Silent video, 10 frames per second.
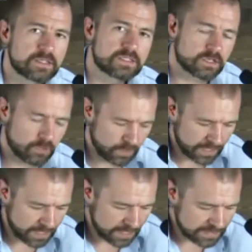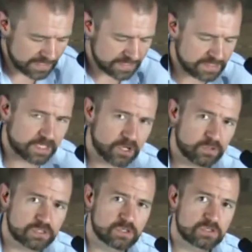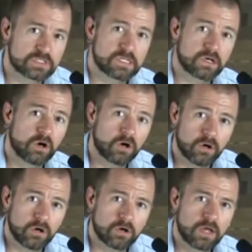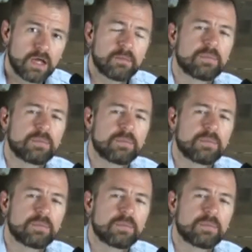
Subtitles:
And so the ghost notes, they're heard,